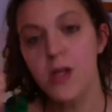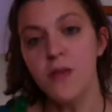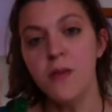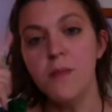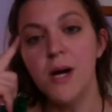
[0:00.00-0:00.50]

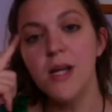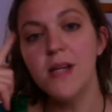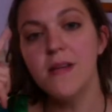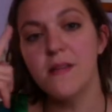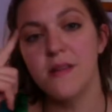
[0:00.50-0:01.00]
The mind
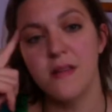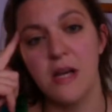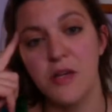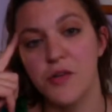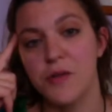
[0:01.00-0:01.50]
is the
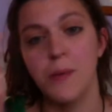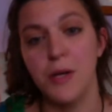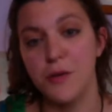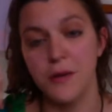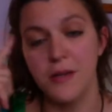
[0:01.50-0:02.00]
sanctuary where you
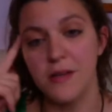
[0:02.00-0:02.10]
don't need